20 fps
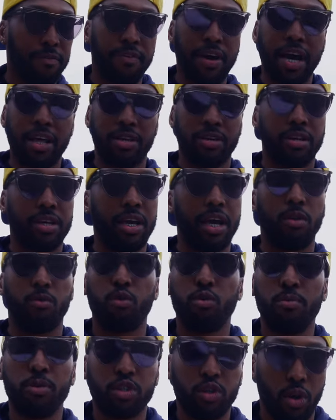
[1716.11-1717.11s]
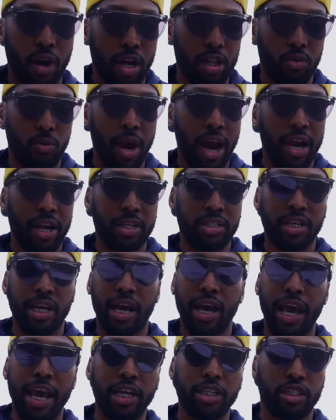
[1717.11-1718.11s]
father, he had rheumatoid arthritis, he
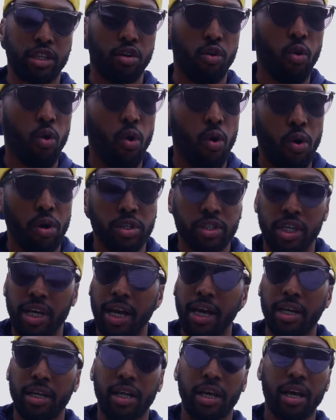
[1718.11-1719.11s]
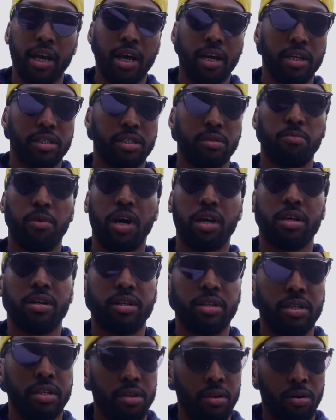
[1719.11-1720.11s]
had Asian orange, he had some other